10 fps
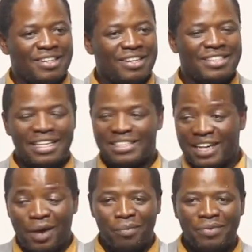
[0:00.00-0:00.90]
It's a
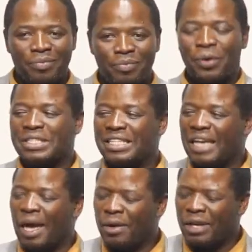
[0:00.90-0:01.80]
drum because the
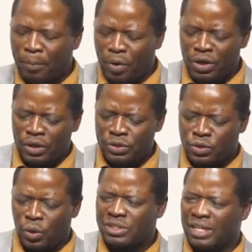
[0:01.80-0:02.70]
Na Napoleon
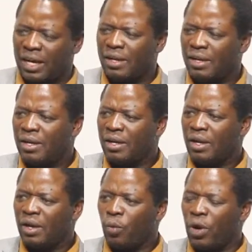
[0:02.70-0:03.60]
soldier,
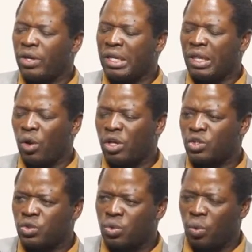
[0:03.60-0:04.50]
when
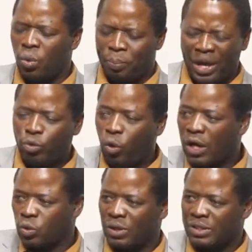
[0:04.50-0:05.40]
the battle
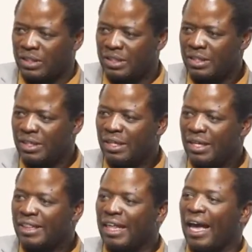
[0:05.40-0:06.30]
was what?
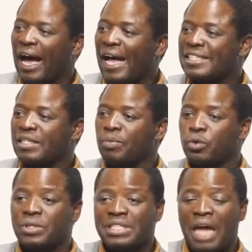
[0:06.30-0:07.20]
They asked him
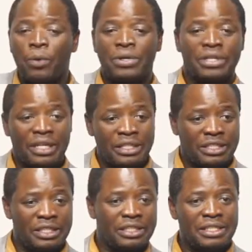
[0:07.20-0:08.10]
to sound
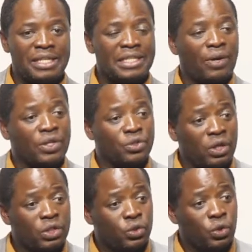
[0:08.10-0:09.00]
retreat. He says, I was
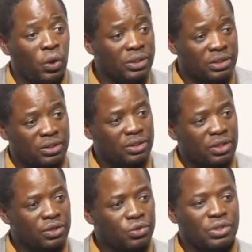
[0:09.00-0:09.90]
not
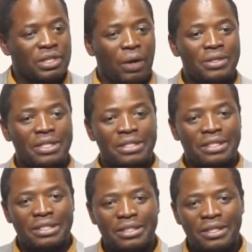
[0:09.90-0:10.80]
taught to sound
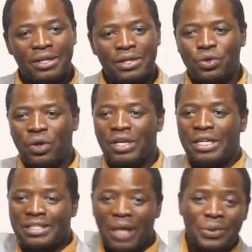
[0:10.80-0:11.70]
retreat. So
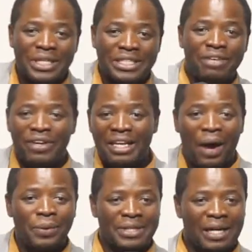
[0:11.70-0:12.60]
he sounded even
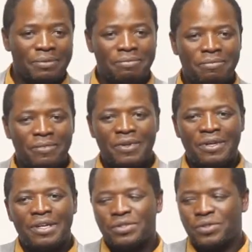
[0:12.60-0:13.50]

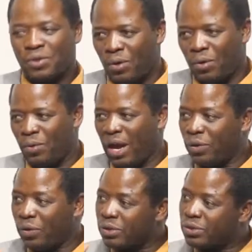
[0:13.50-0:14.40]
louder. So we
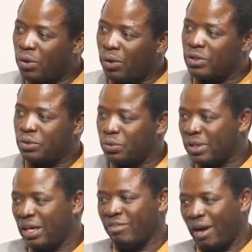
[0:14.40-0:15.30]
are not taught to
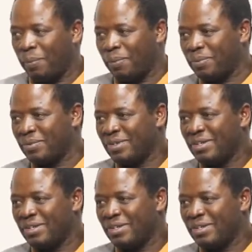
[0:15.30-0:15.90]
give up.